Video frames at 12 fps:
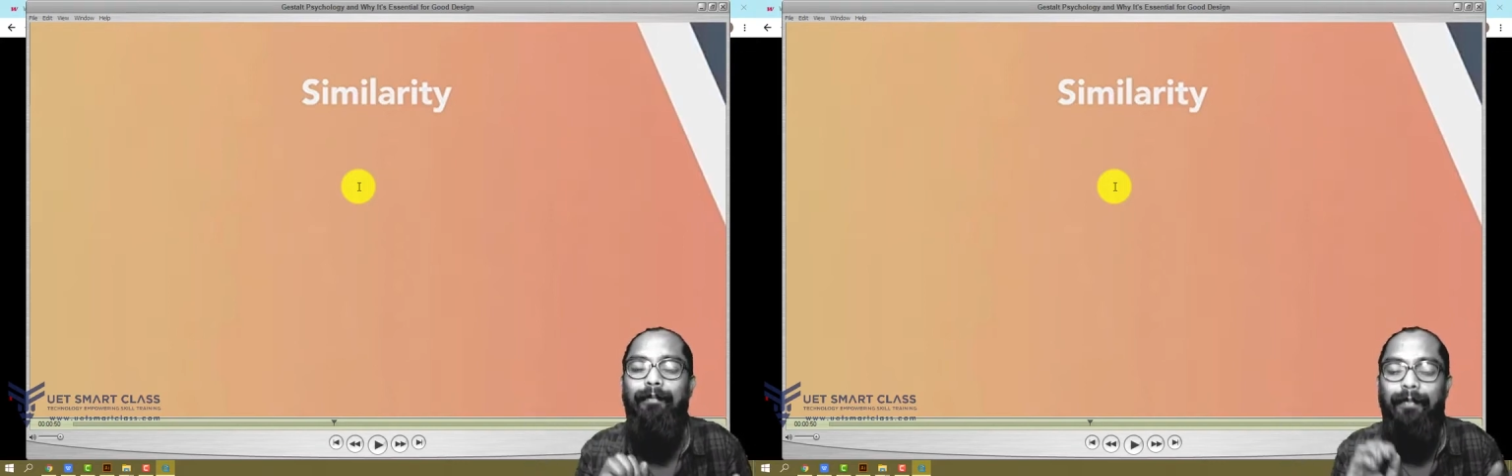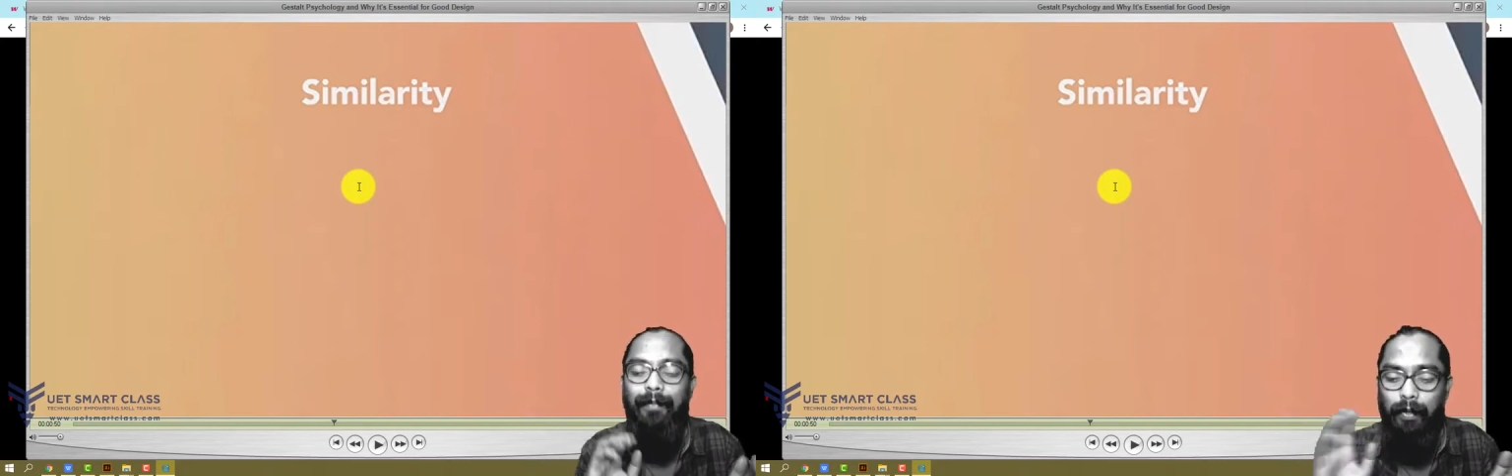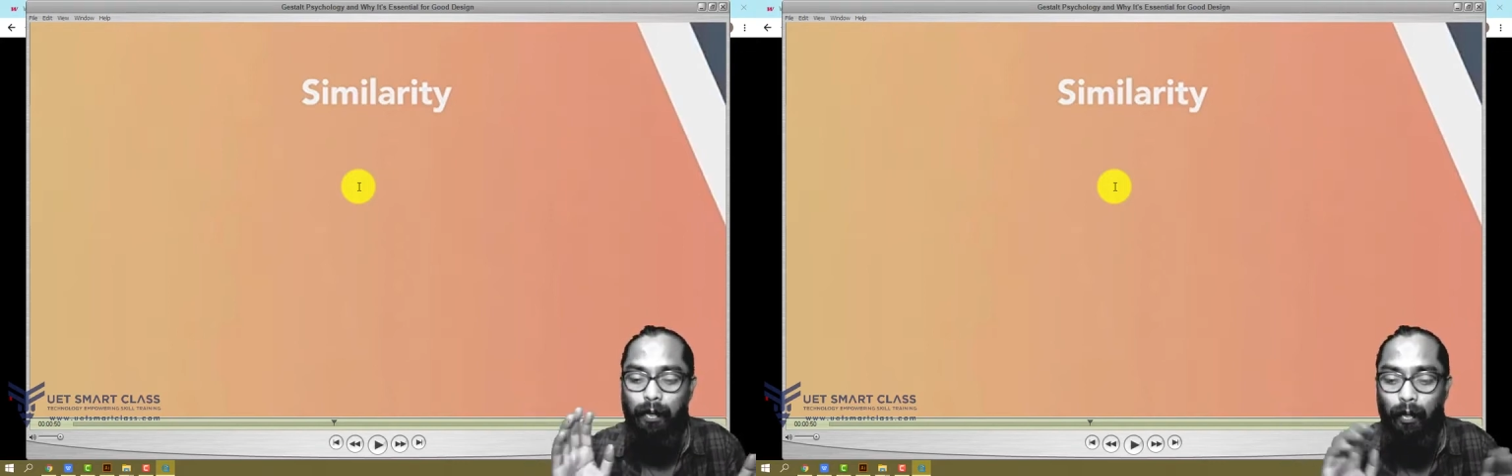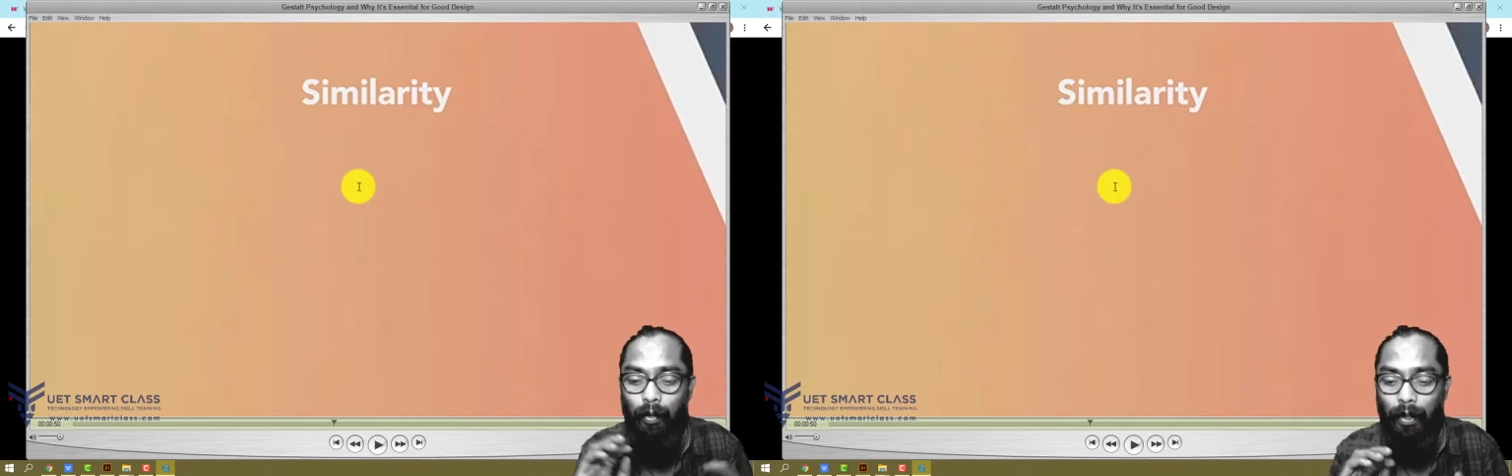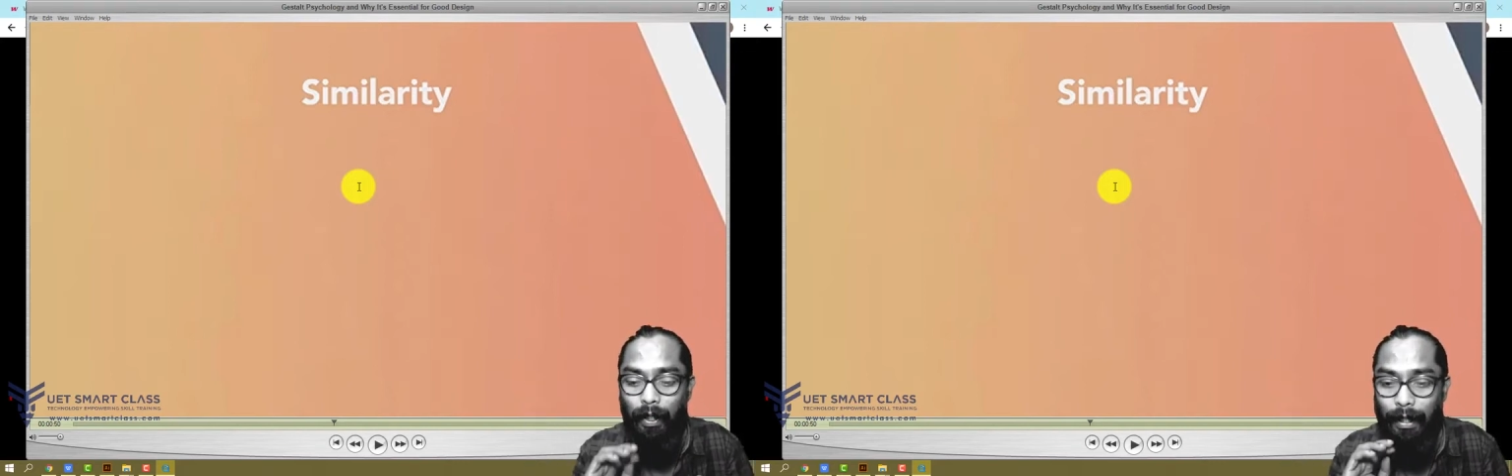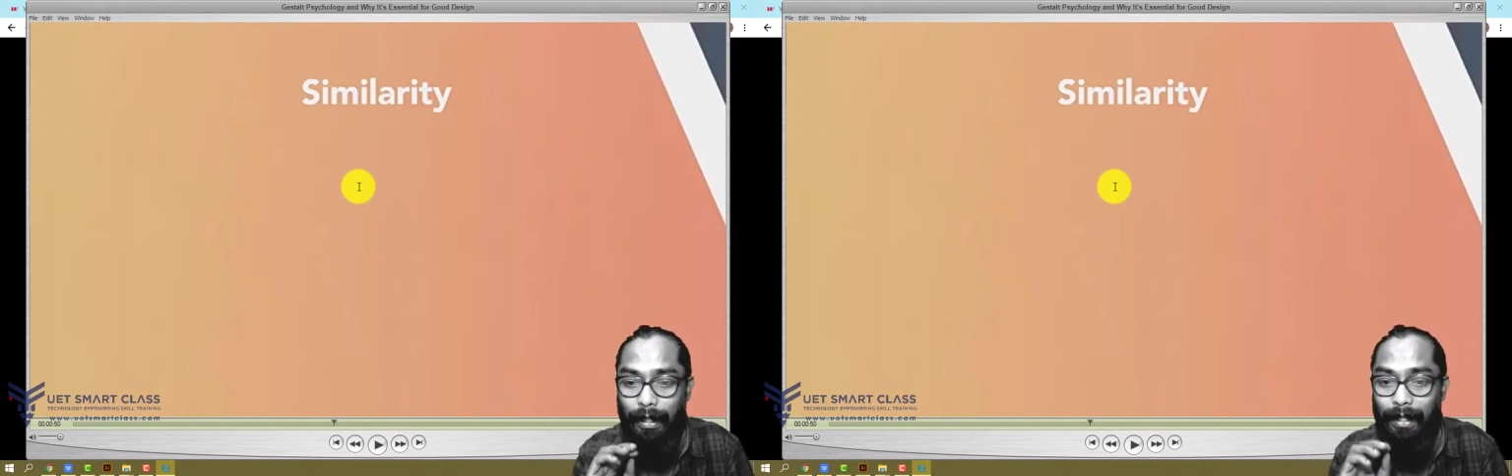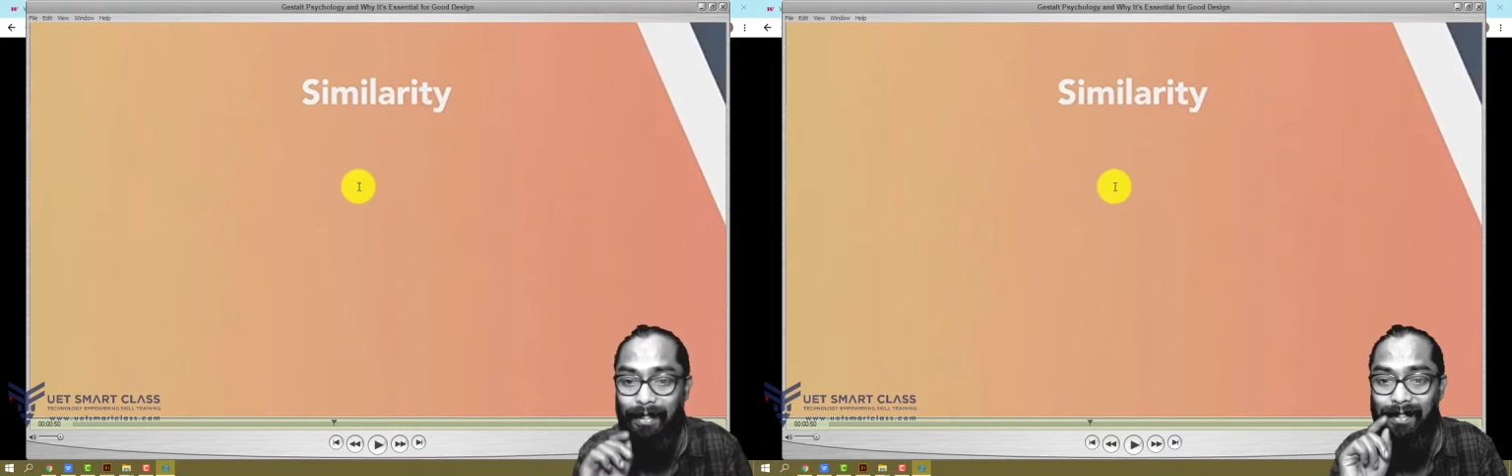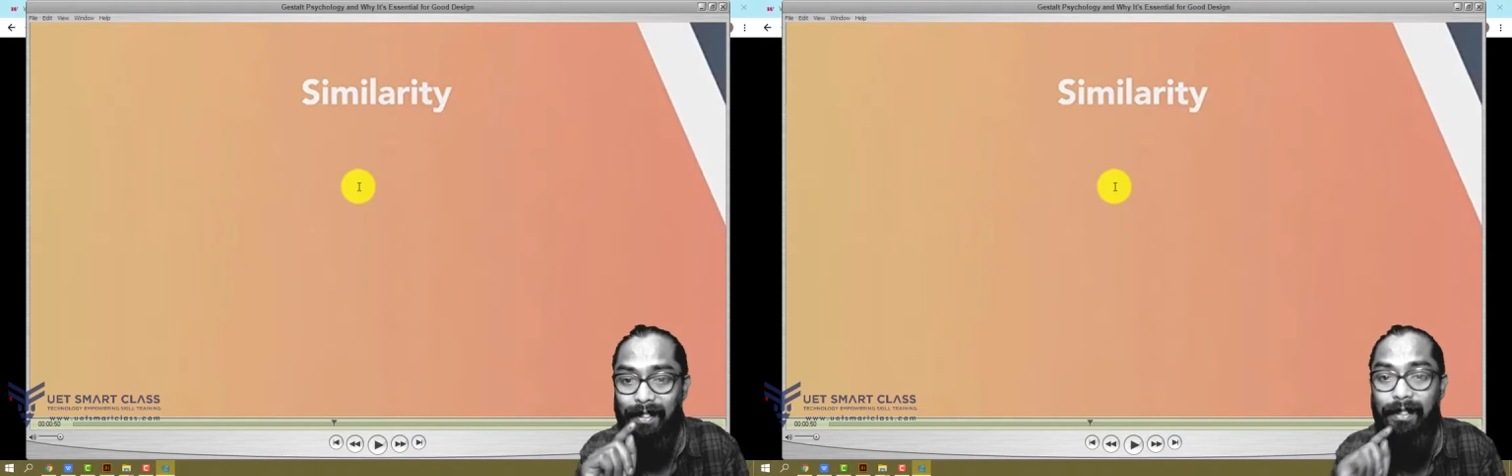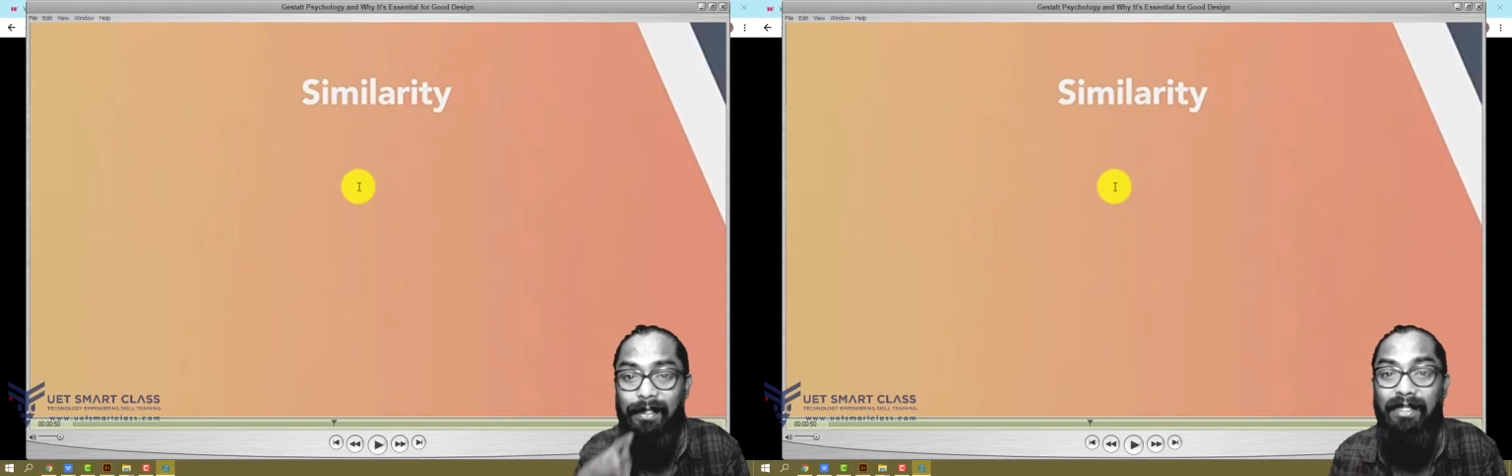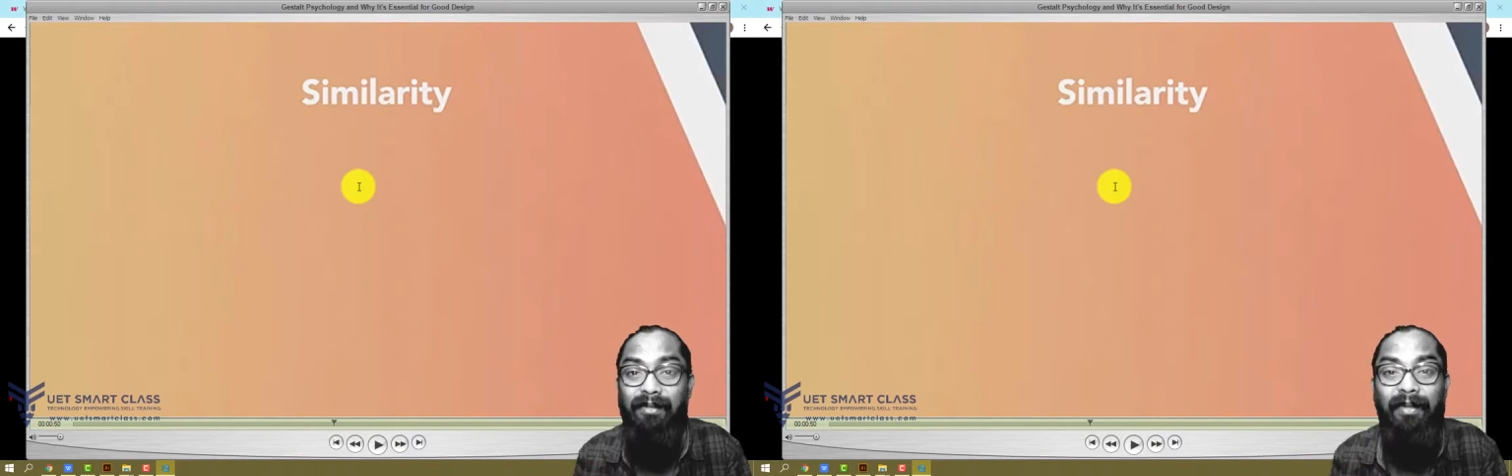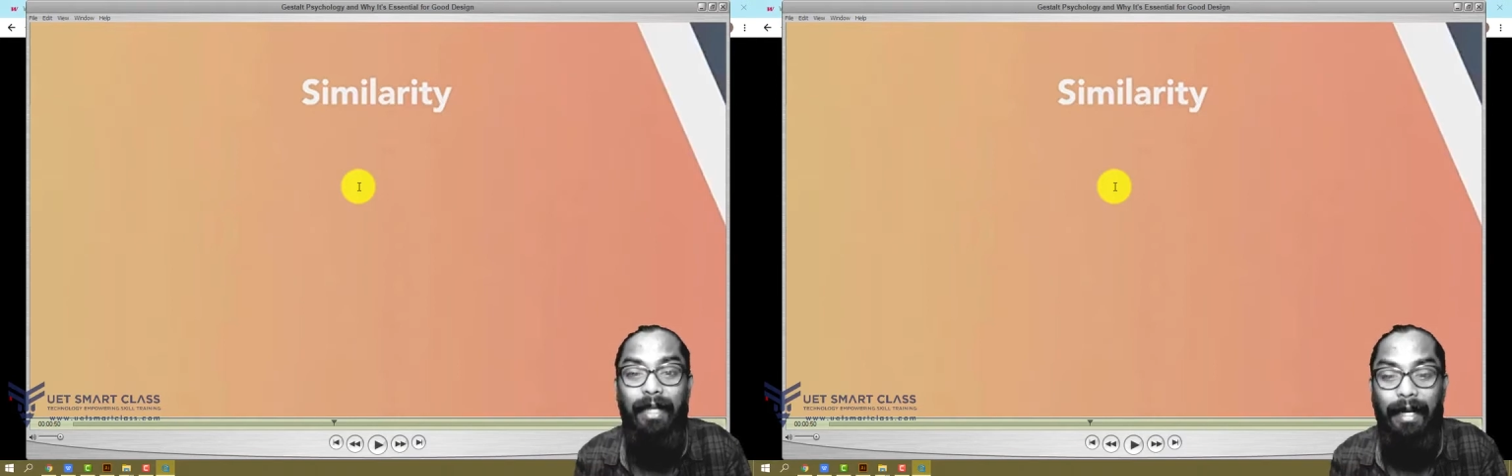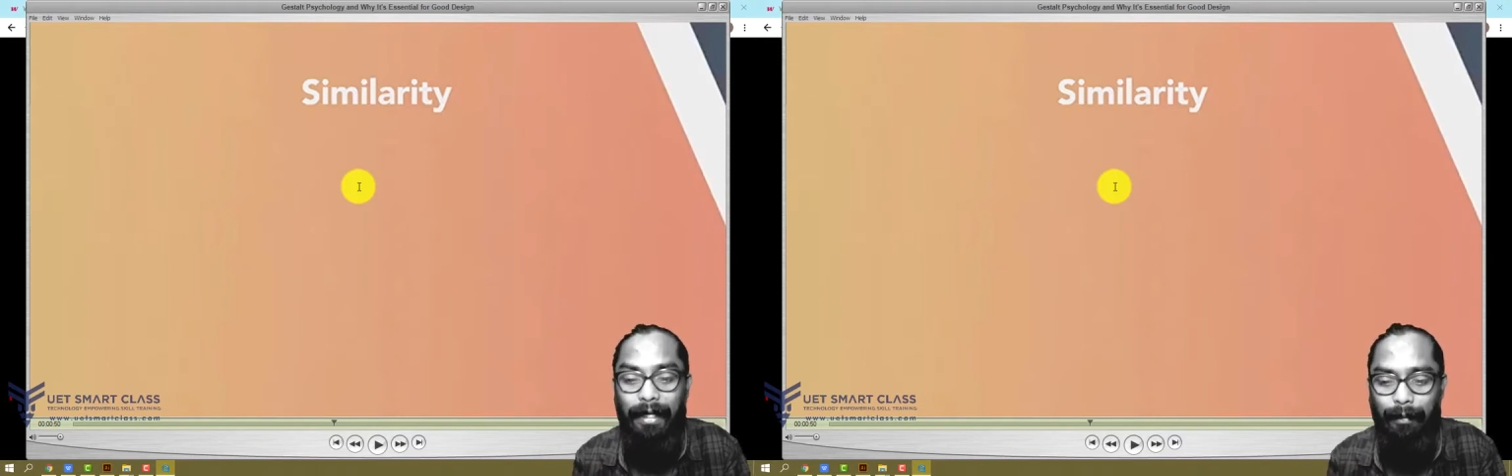So let's see the
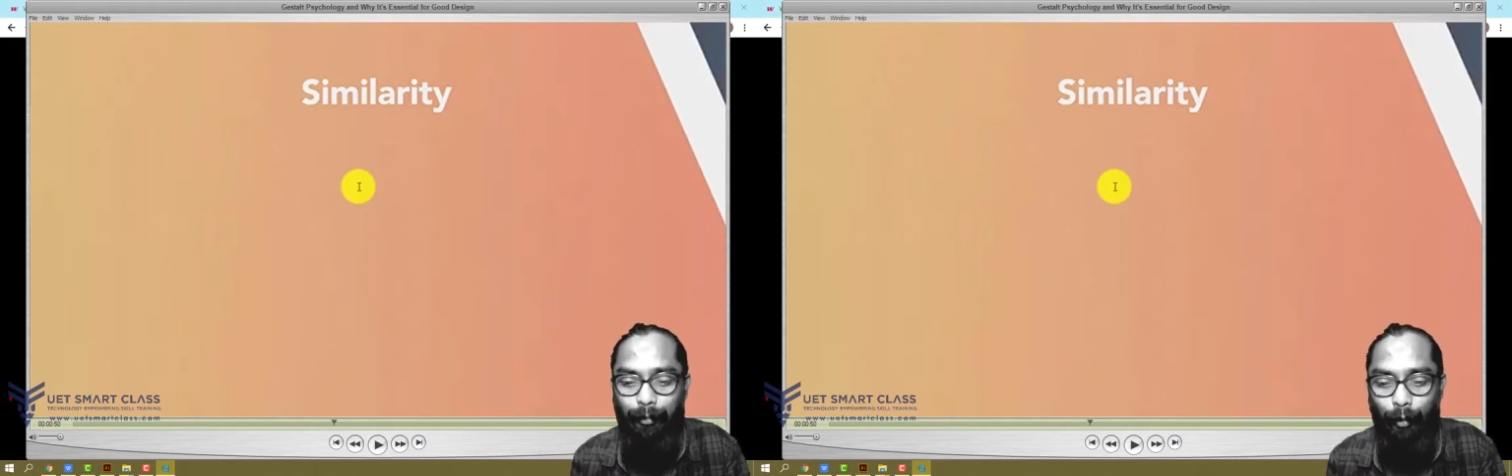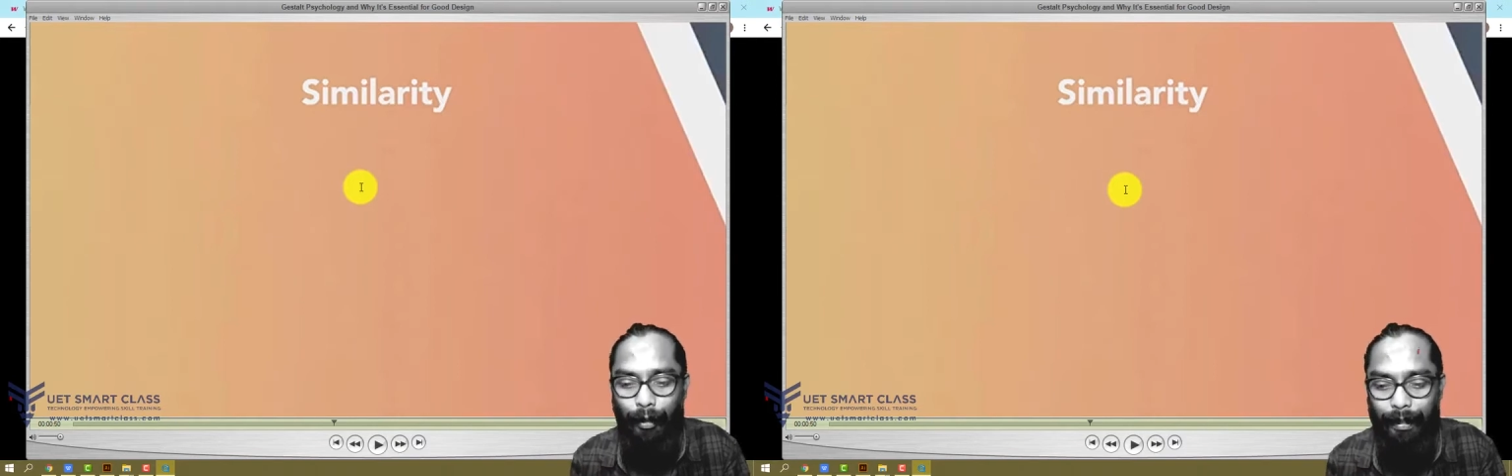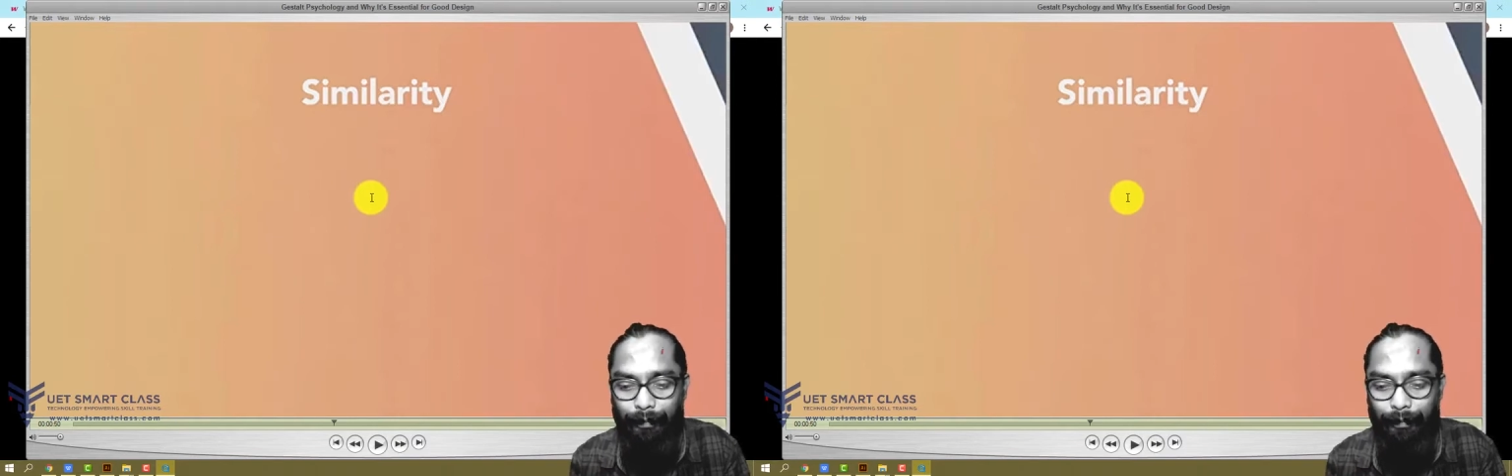similarity point.